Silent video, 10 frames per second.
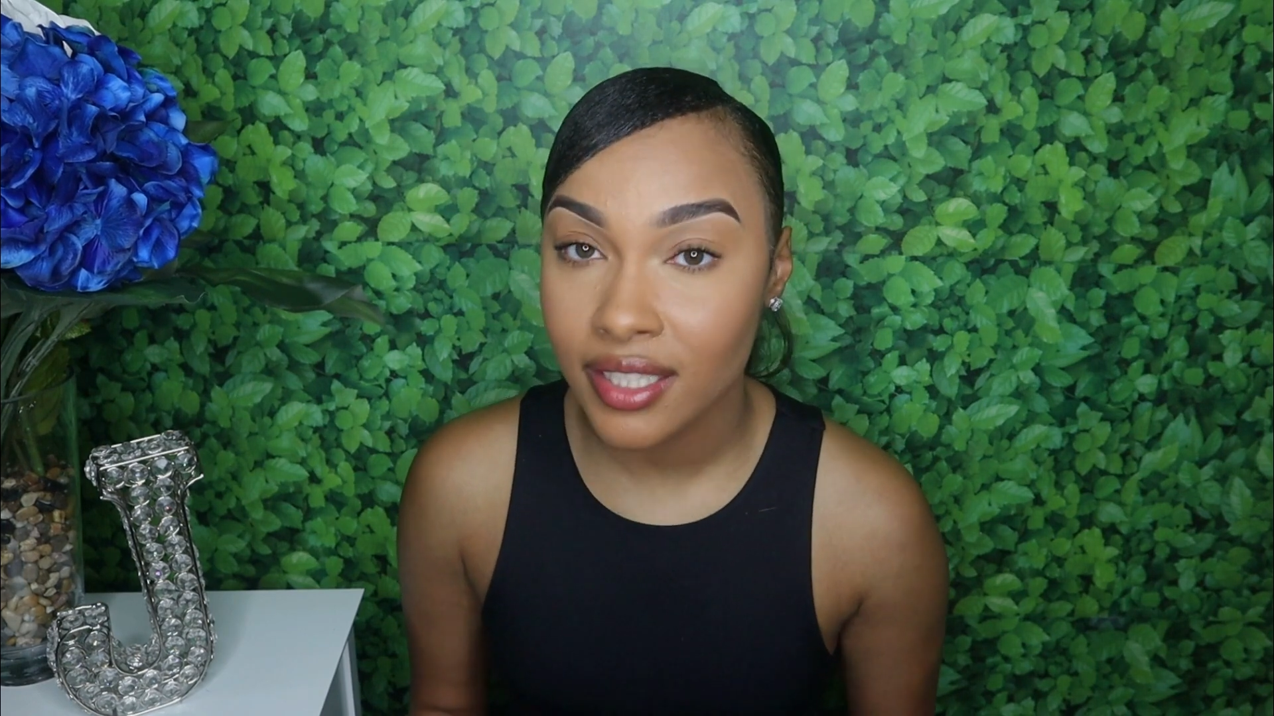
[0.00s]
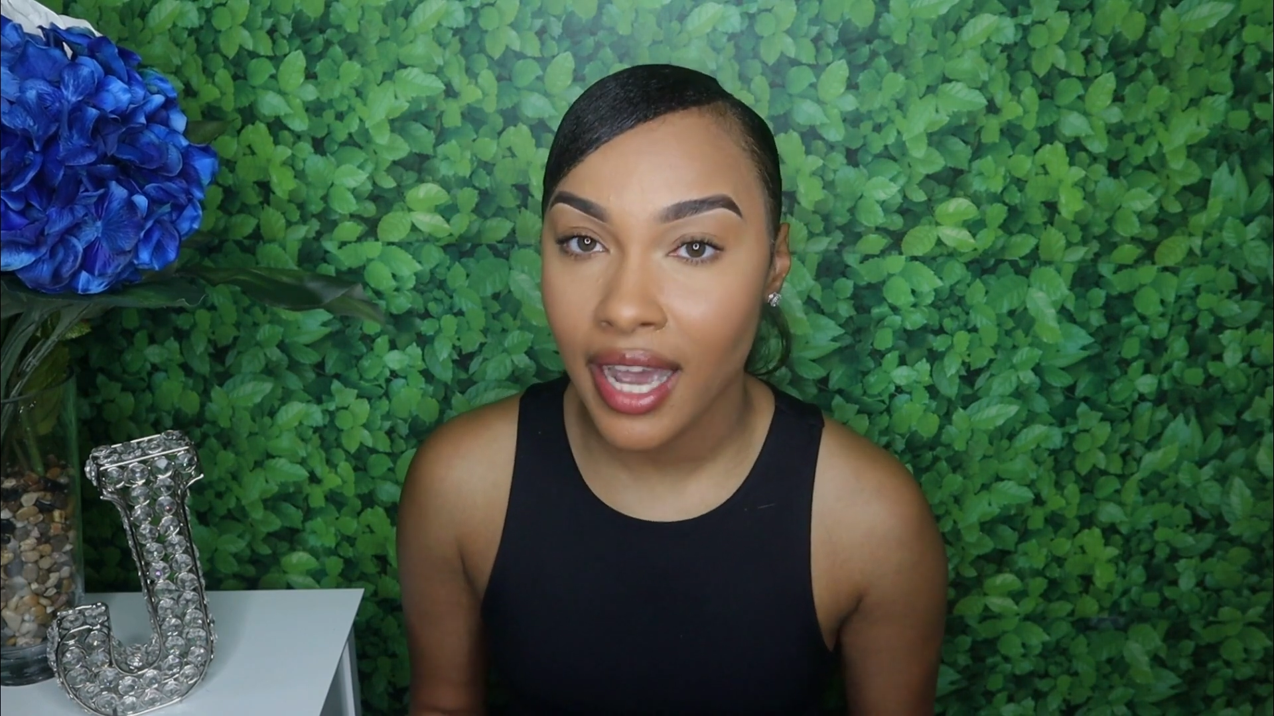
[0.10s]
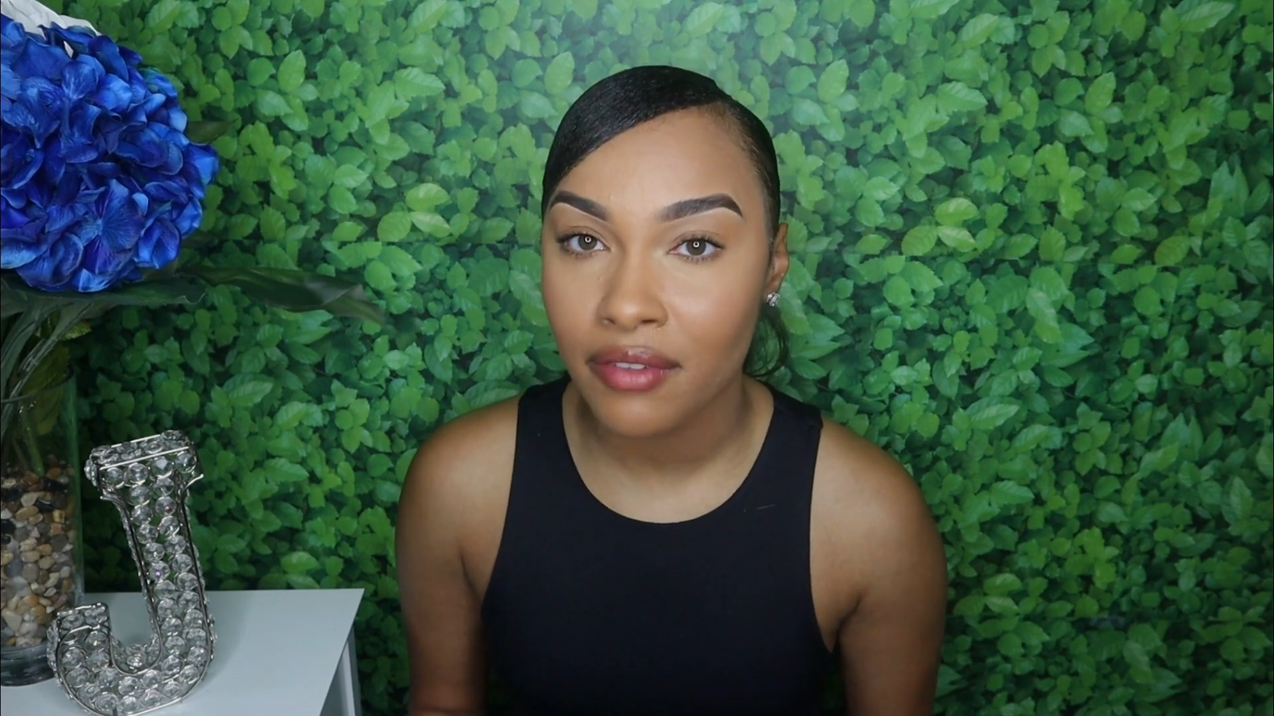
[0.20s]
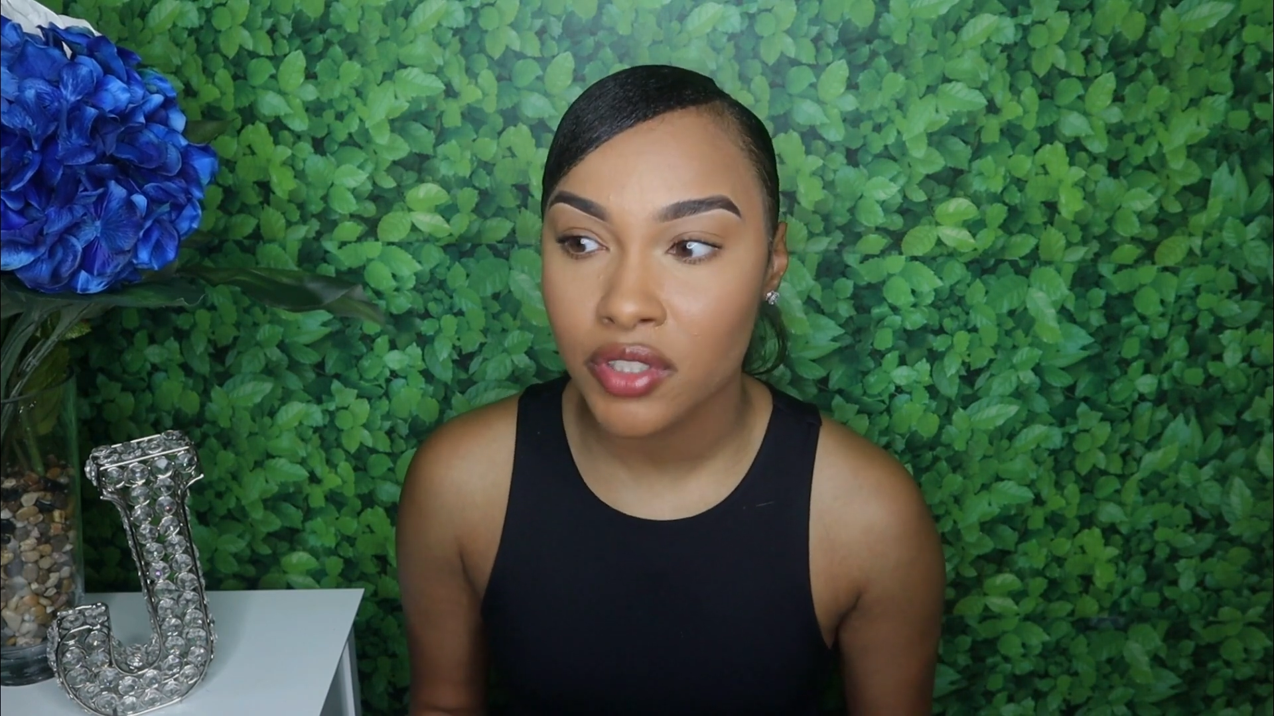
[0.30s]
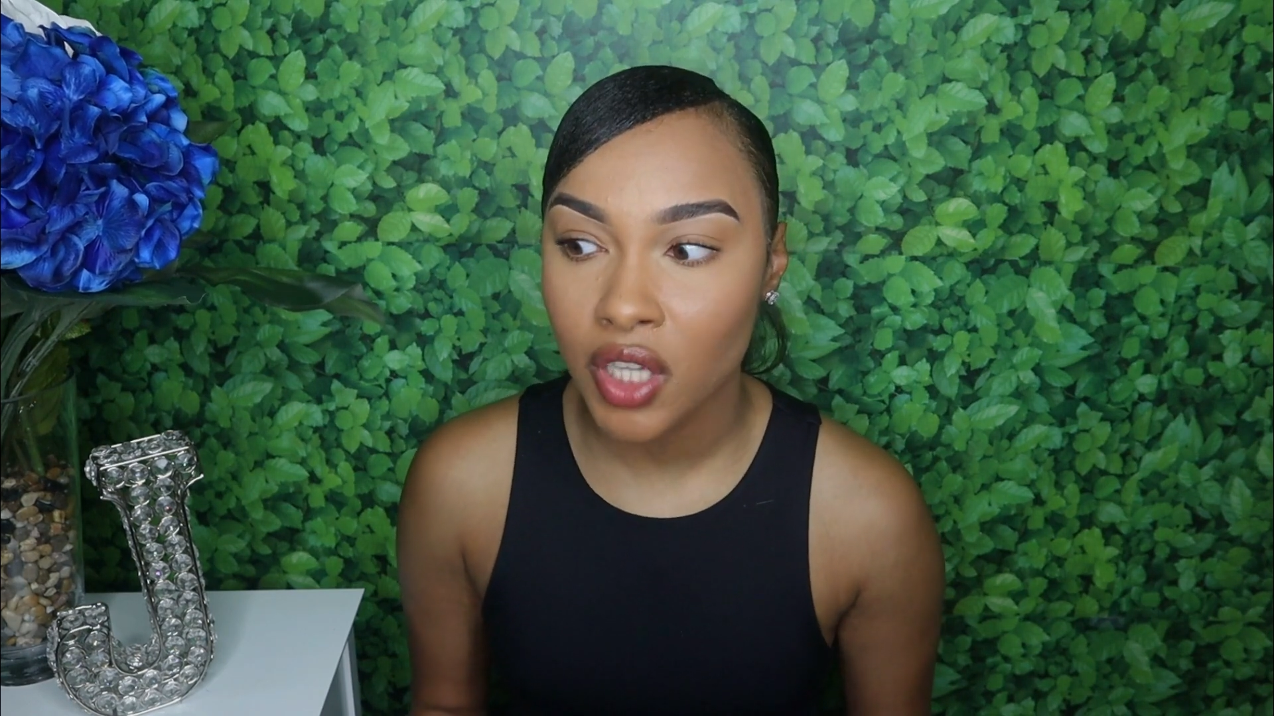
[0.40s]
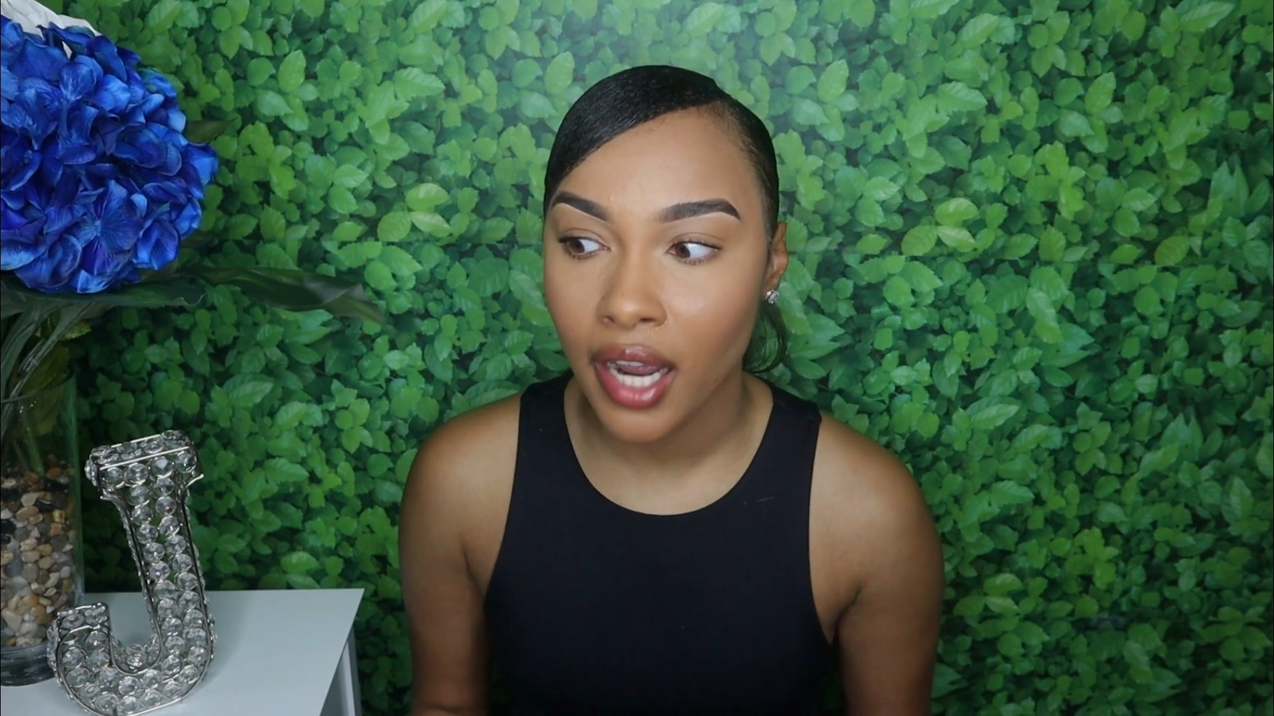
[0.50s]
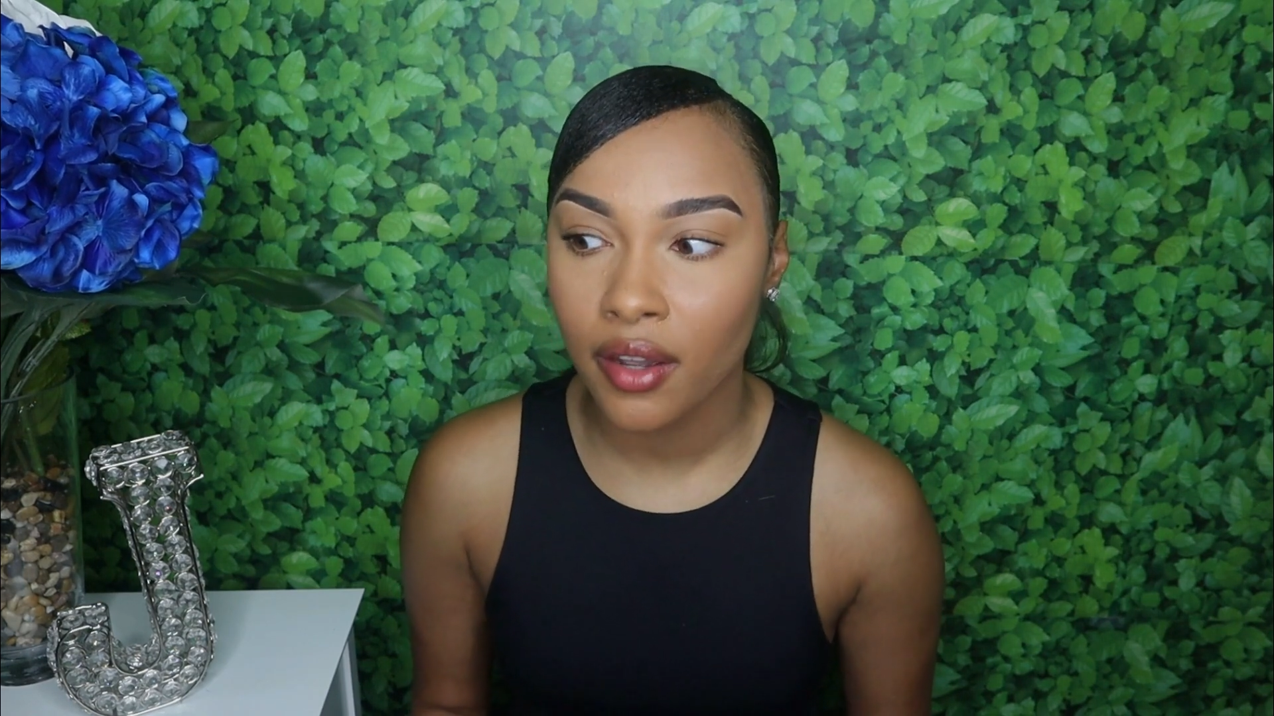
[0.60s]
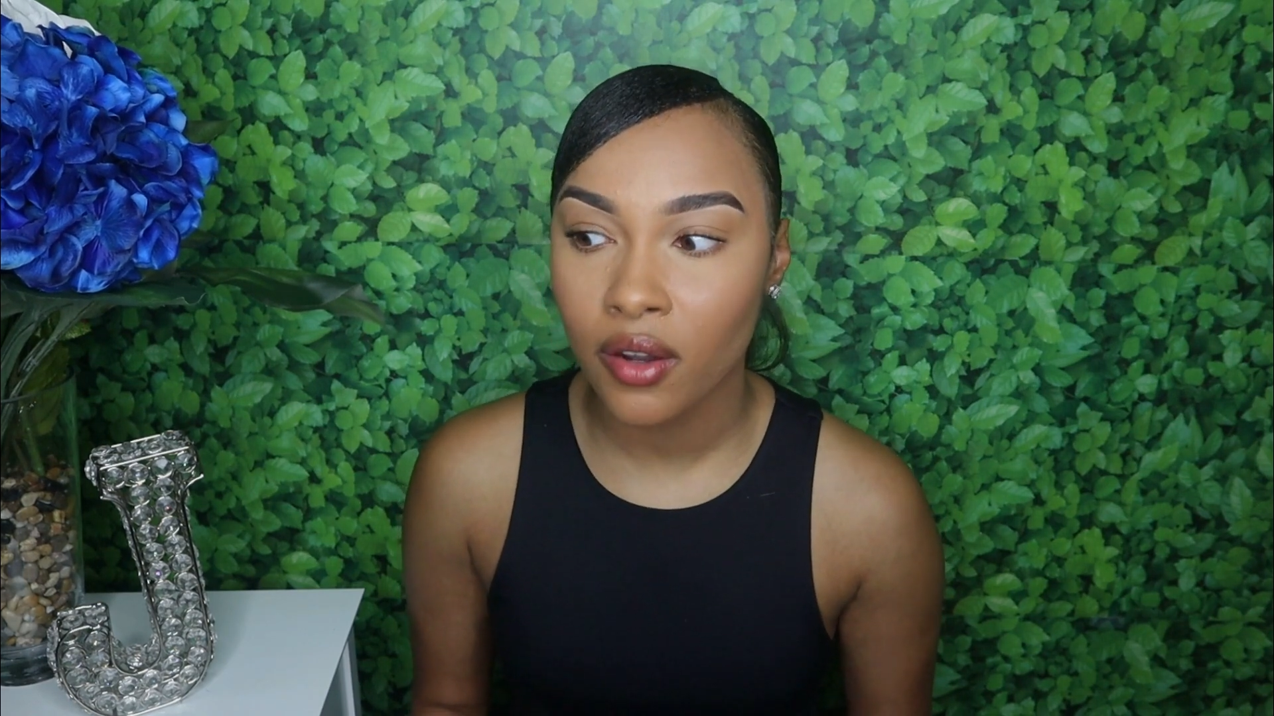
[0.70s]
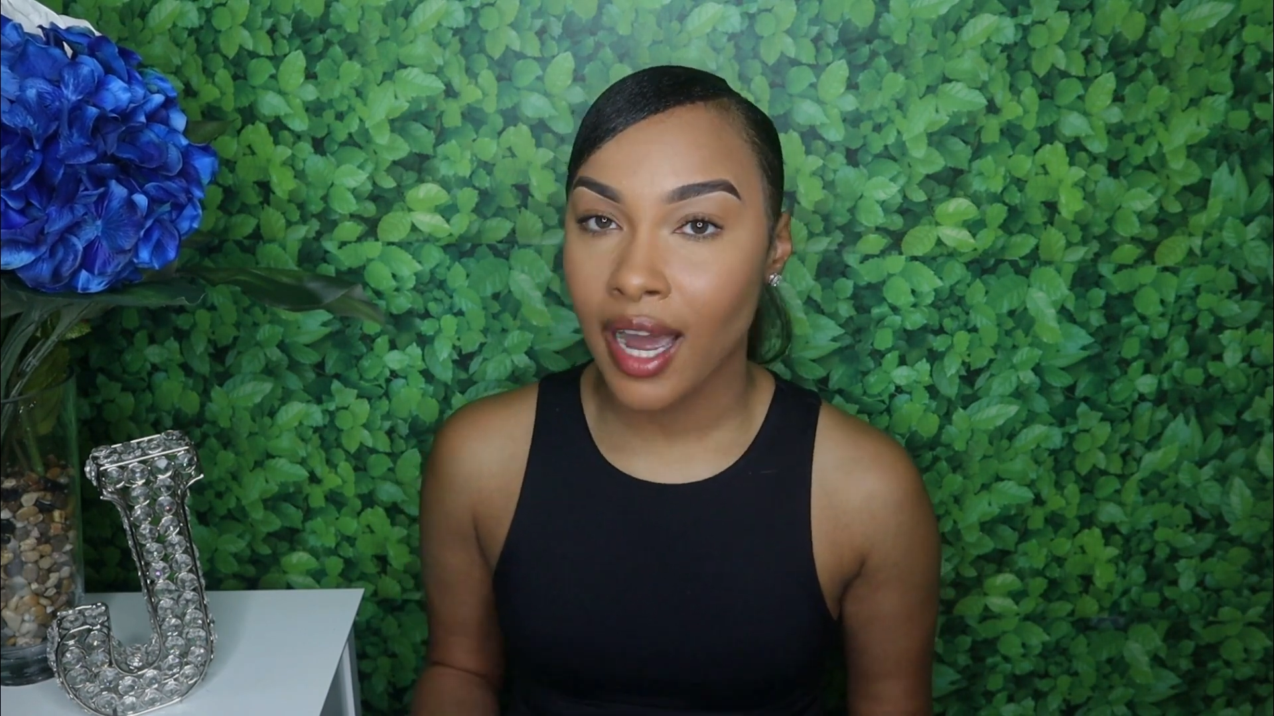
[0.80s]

to have a child.